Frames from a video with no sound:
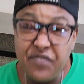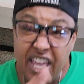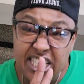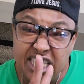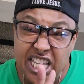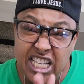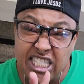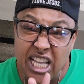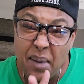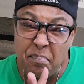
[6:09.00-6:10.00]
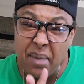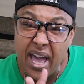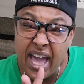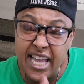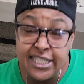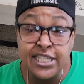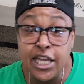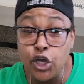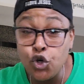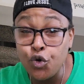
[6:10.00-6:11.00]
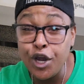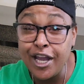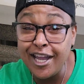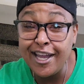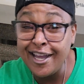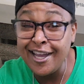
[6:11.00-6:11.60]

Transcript: This is amazing grace.